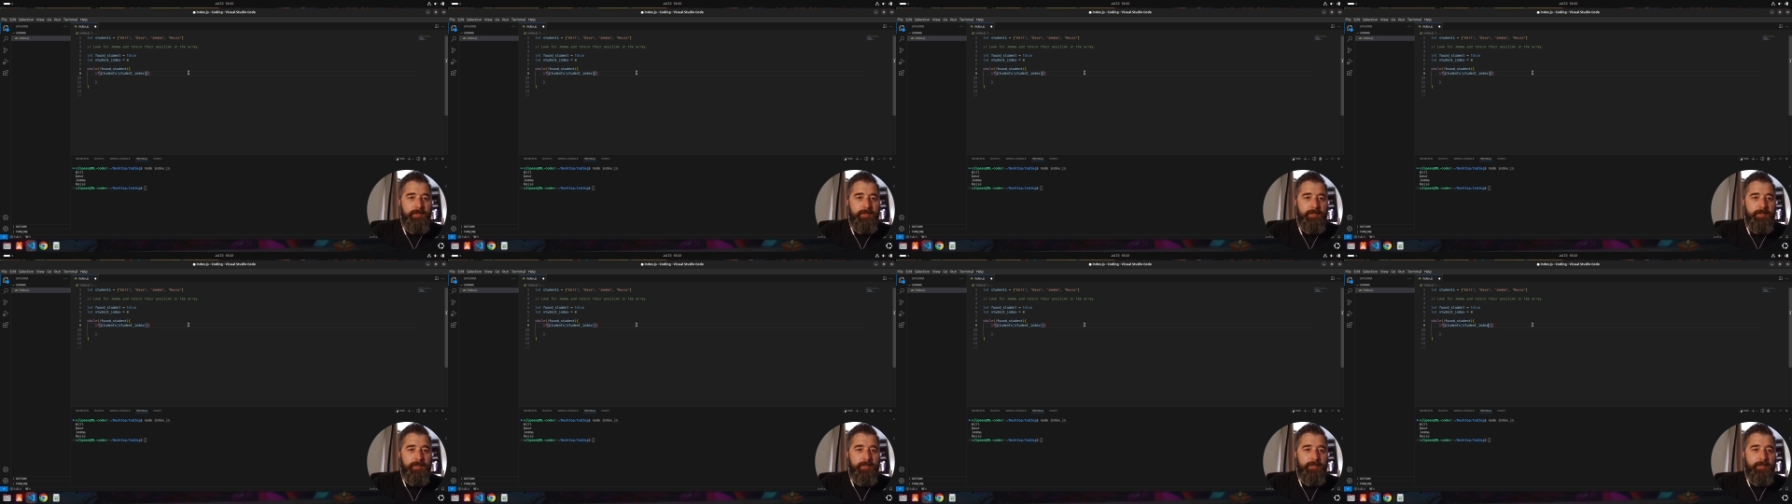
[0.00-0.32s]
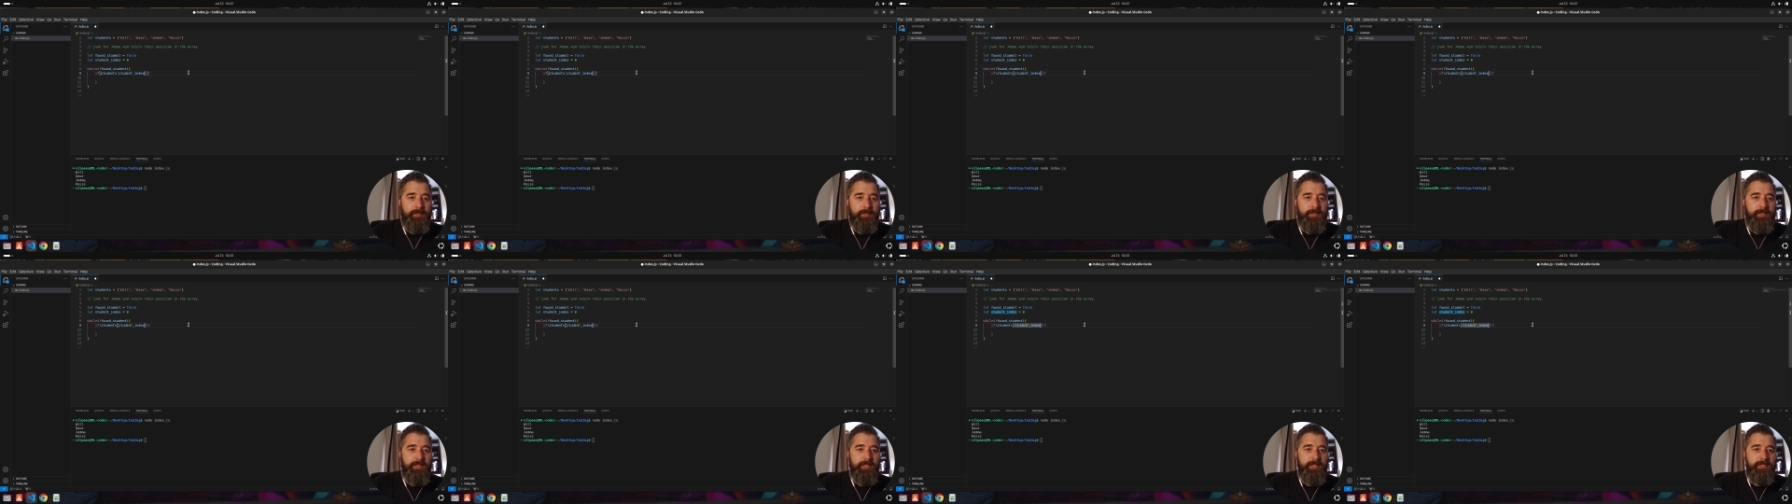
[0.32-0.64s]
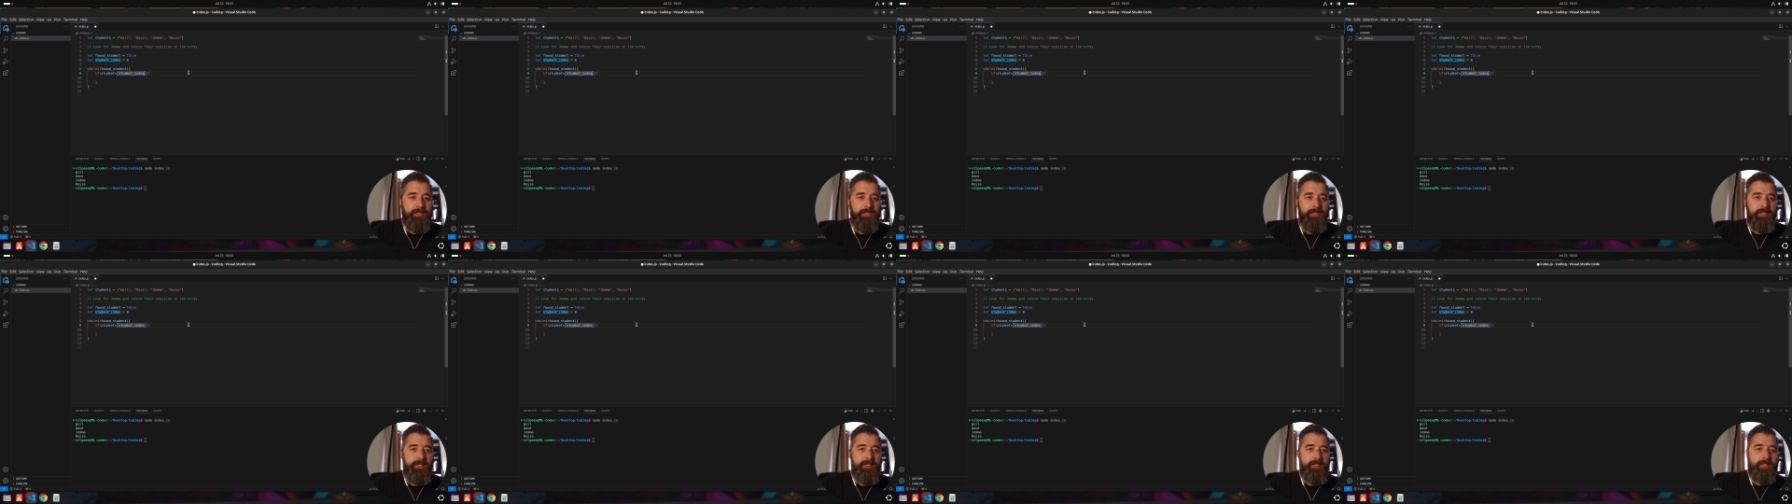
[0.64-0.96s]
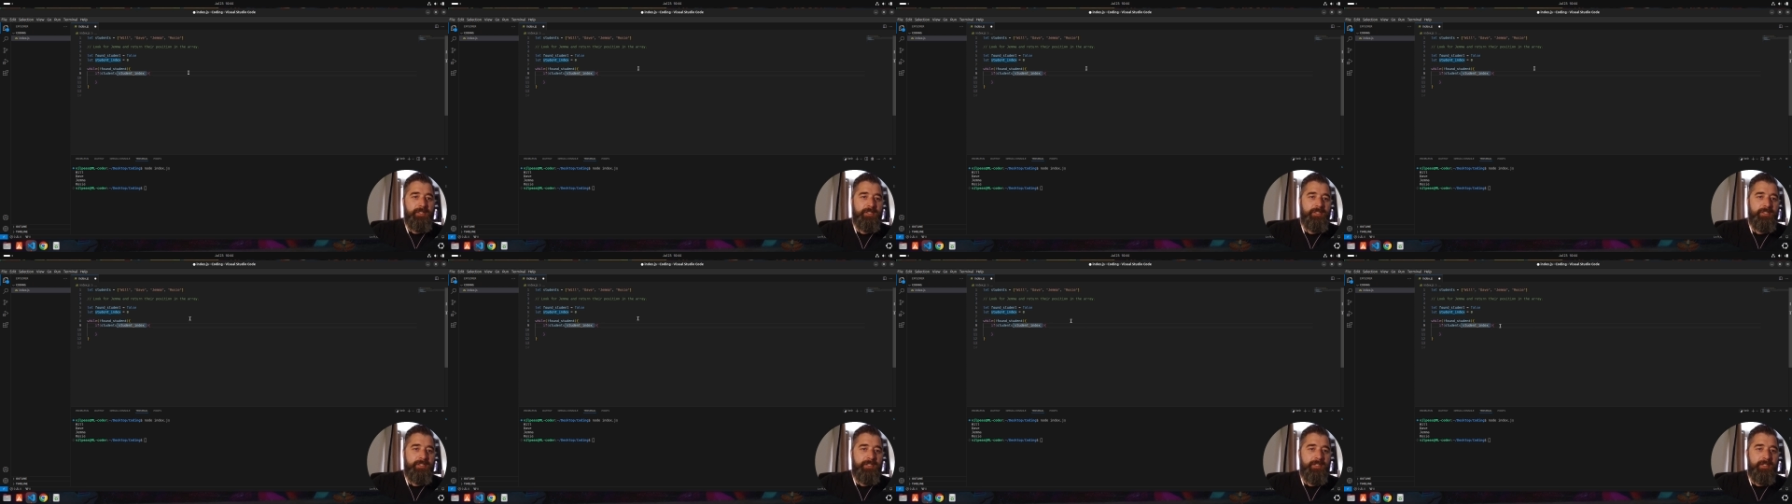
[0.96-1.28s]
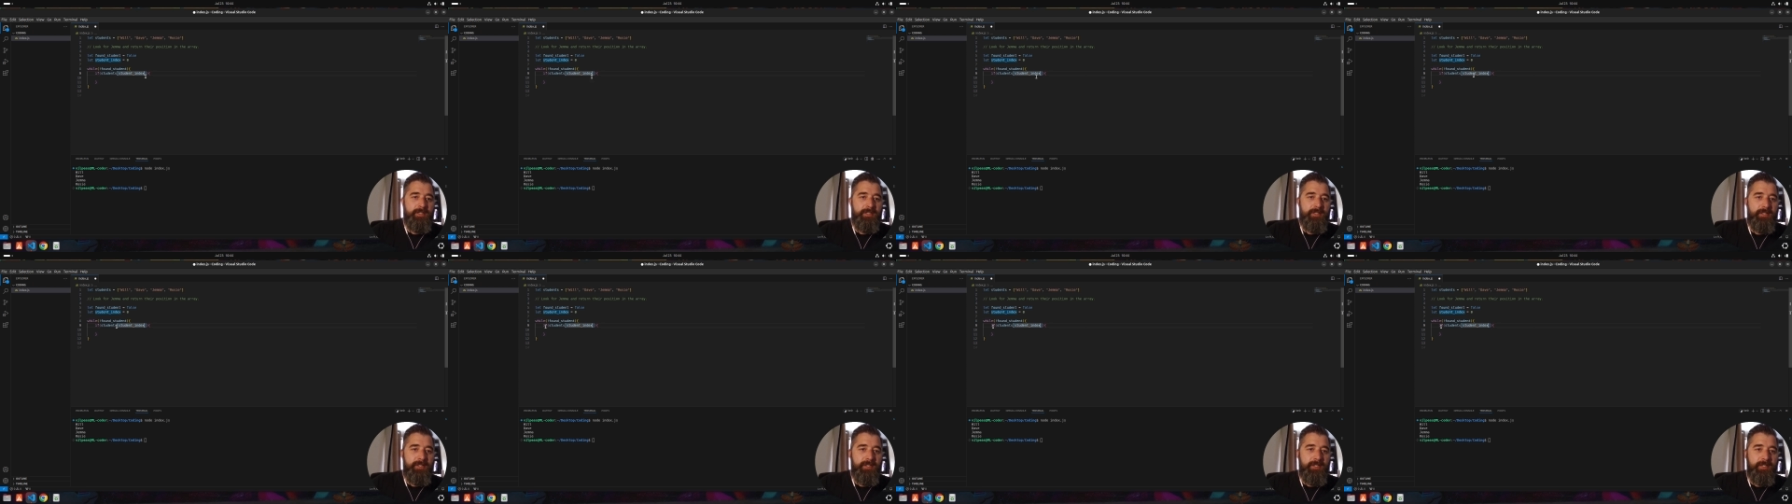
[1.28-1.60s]
because this
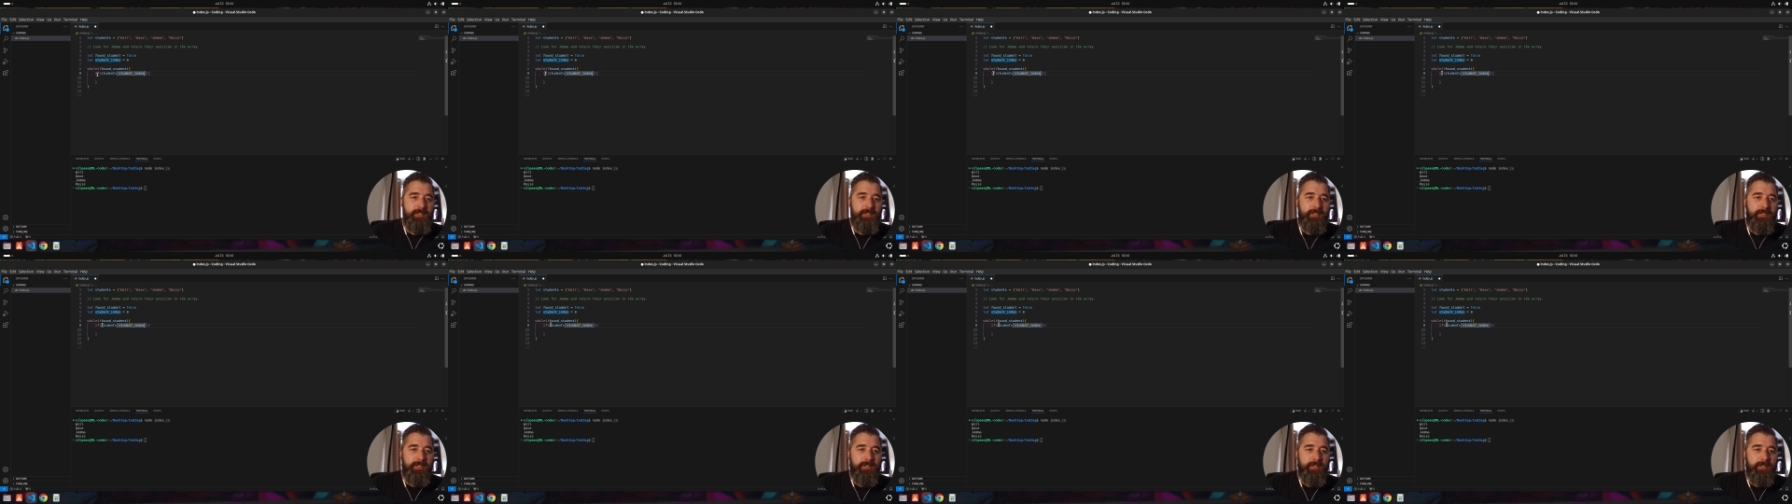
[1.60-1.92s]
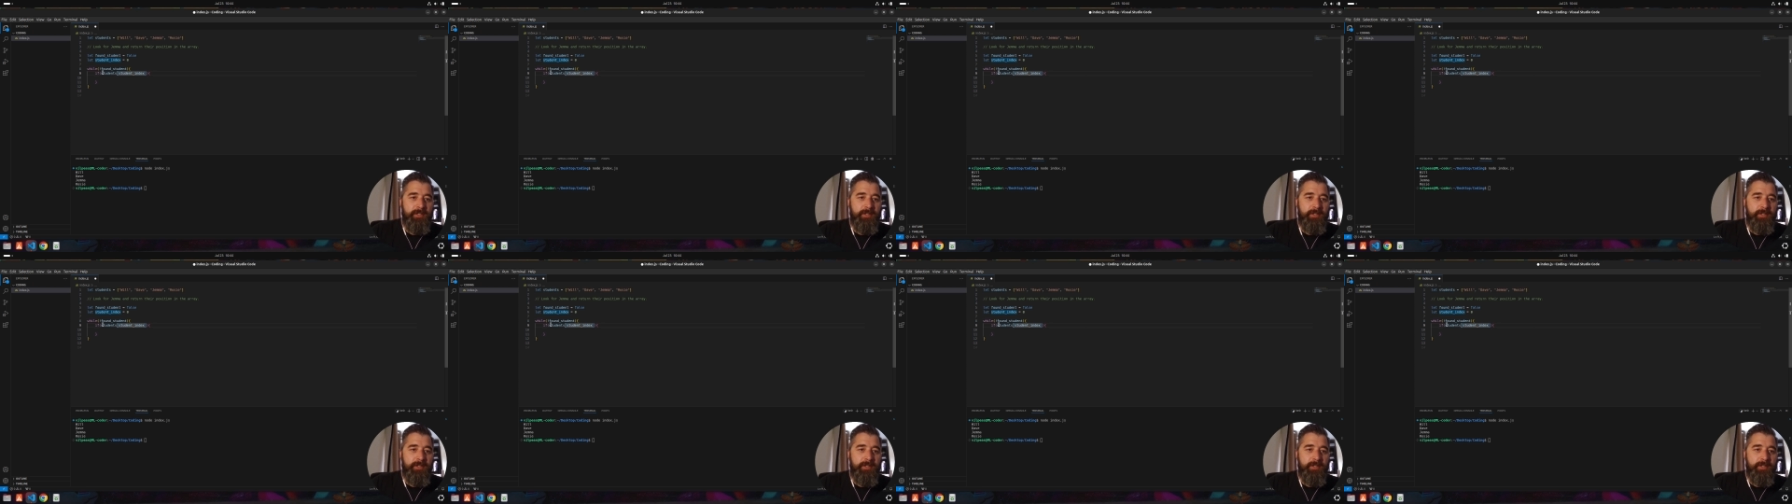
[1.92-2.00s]
is going to